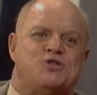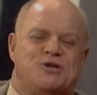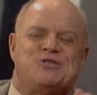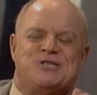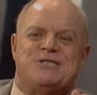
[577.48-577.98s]

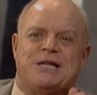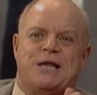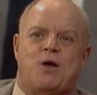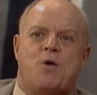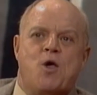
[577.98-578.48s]
is sincerely,
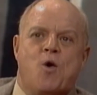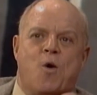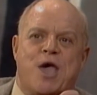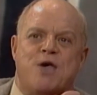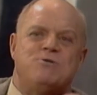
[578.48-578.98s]
though.
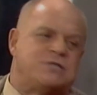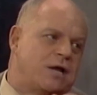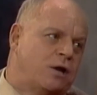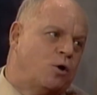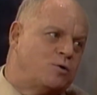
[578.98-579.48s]
He was
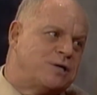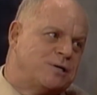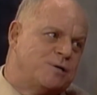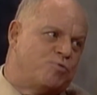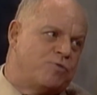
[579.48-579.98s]
at Hotel
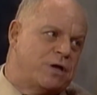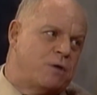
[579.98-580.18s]
de Paris,